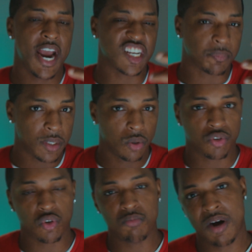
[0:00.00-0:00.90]

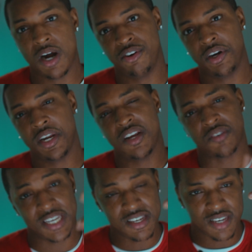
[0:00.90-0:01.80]
SpO2 monitoring
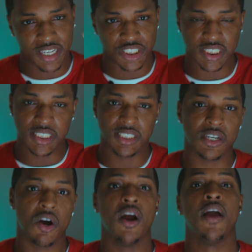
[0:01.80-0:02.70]
is, EKGs
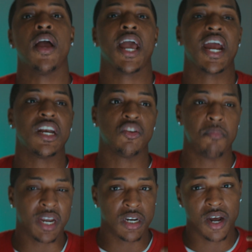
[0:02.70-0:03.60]
are, and it's
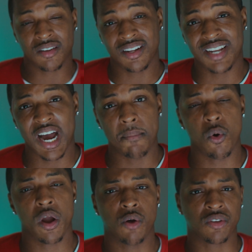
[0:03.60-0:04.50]
making us a lot
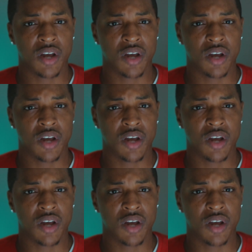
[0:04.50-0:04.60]
more health